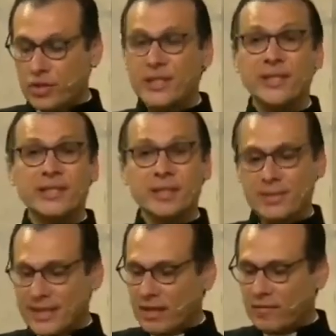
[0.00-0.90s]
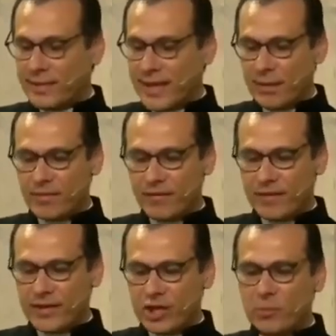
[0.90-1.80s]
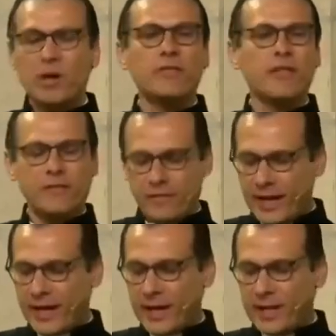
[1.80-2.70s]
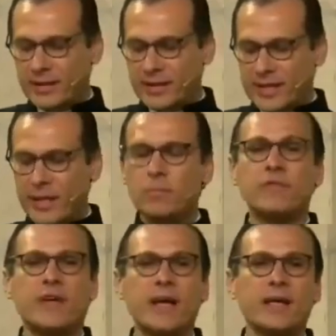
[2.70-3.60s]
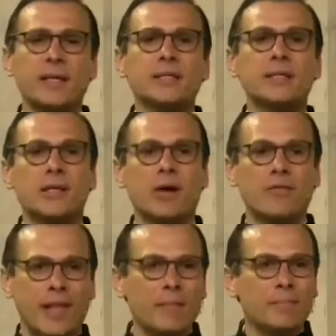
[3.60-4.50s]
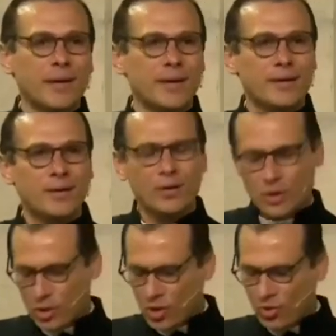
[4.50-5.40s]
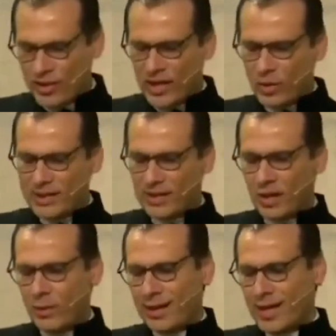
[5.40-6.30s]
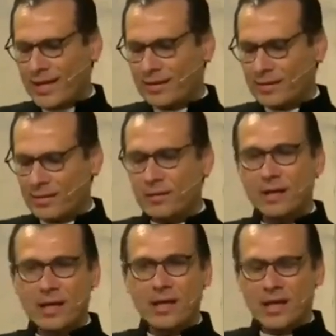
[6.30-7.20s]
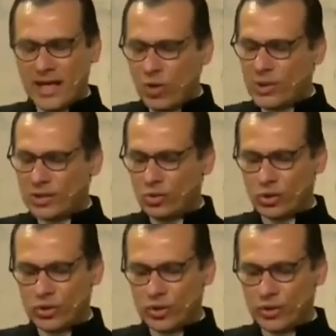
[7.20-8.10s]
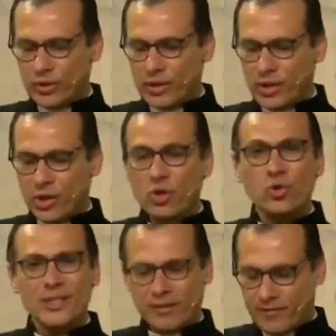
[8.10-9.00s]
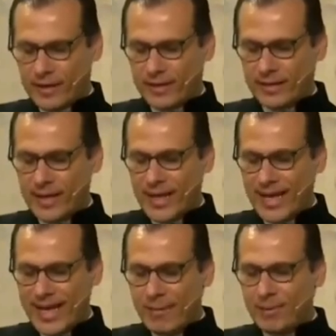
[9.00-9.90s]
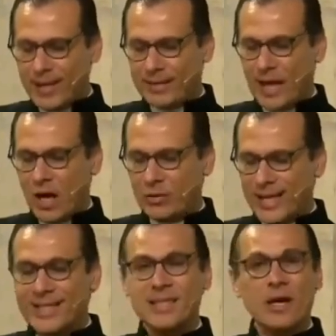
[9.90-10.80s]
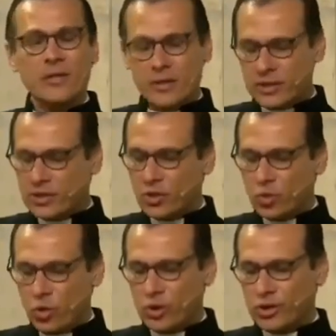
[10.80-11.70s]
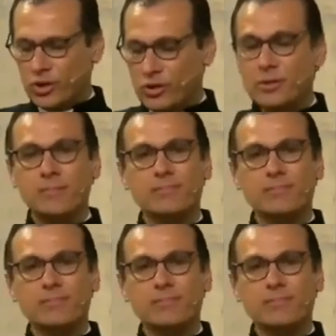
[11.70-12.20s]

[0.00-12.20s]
Jesus himself became the victim of the very same violence of the empire when he was in our land. He was tortured, crucified, he bled out as others watched.